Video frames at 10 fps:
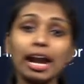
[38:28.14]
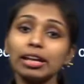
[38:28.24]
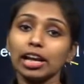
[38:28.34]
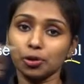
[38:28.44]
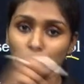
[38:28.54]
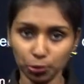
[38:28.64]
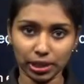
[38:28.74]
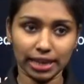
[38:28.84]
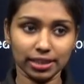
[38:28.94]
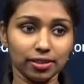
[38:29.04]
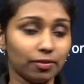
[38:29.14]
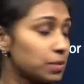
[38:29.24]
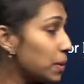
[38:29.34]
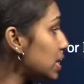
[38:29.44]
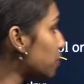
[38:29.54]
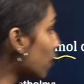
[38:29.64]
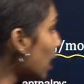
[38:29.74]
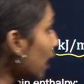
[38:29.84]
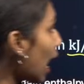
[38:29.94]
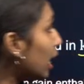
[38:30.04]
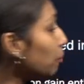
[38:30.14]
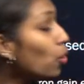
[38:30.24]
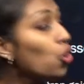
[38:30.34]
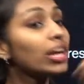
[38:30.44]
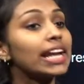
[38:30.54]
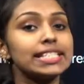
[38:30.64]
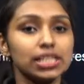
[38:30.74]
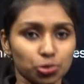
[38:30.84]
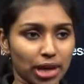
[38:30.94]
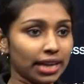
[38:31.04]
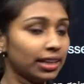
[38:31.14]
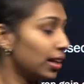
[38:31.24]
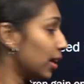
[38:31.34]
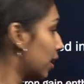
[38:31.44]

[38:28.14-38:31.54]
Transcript: add electron to that, which means we are adding more energy to that.